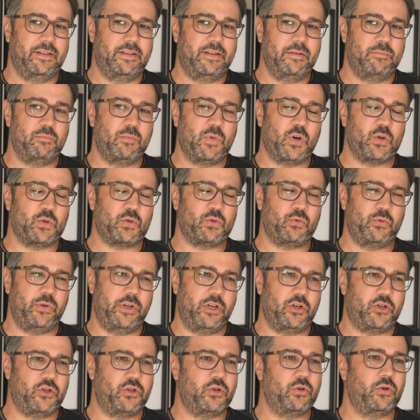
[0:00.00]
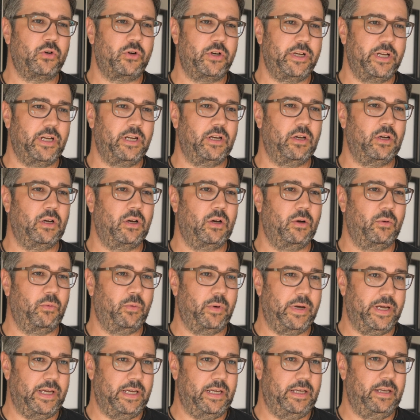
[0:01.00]
the most reassuring
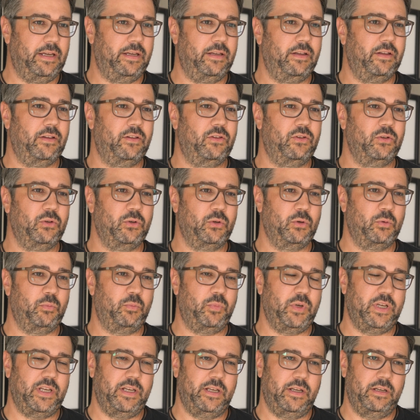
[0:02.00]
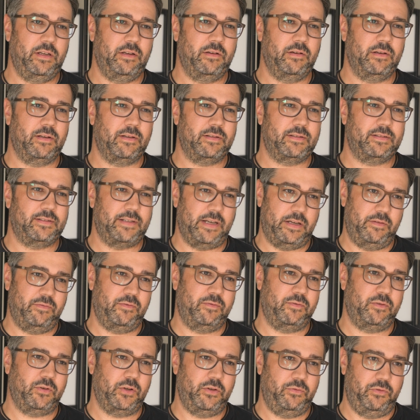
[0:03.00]
way to be safe
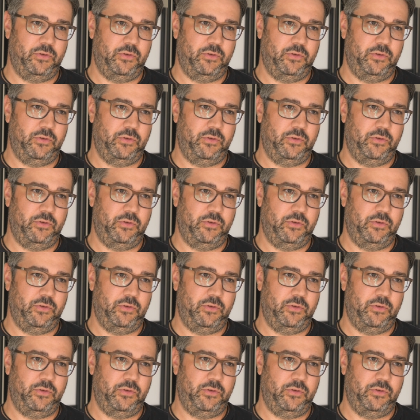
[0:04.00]
for the